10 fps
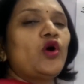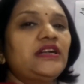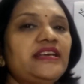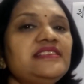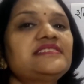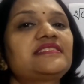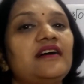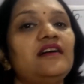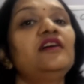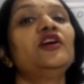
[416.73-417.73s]
what is
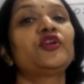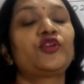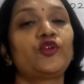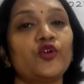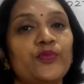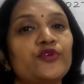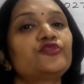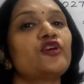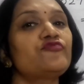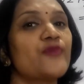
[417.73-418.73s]
the cube
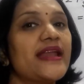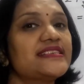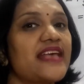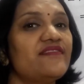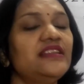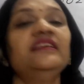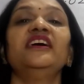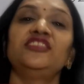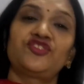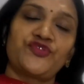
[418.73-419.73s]
root of 27?
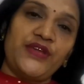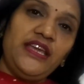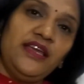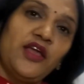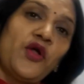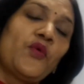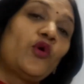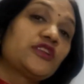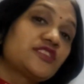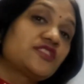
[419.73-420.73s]
3.
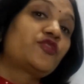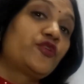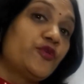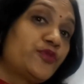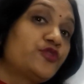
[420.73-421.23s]
What is the cube